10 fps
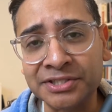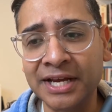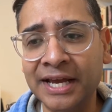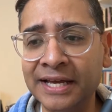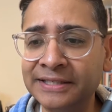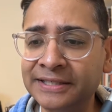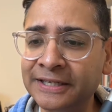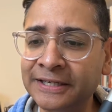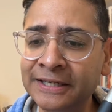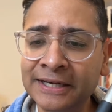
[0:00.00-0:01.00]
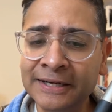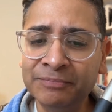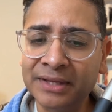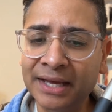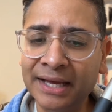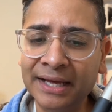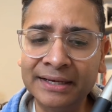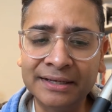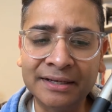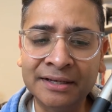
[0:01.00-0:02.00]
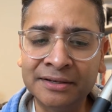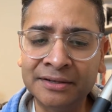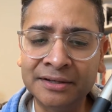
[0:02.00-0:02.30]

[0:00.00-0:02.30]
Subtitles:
And here,